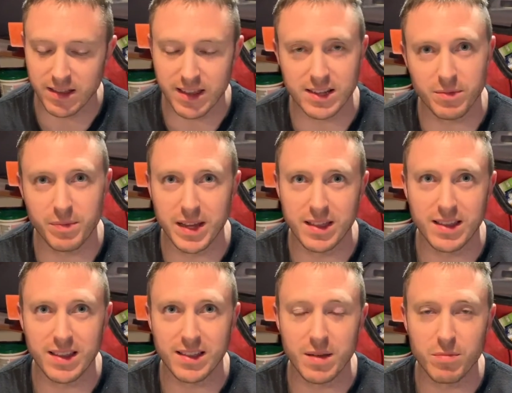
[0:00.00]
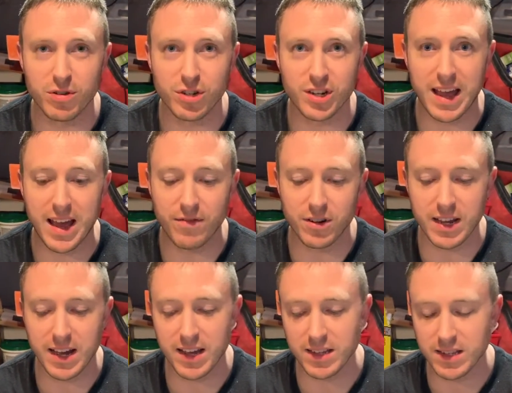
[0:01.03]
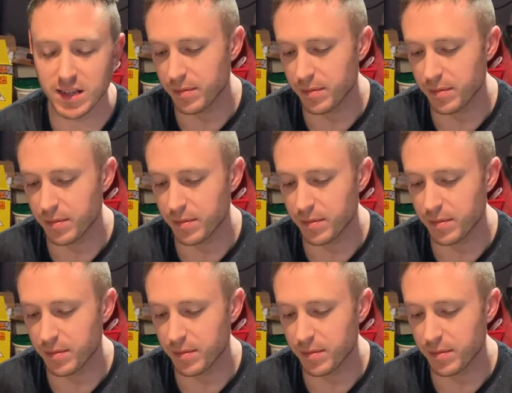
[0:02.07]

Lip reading: That's a big thing that they push and advertise.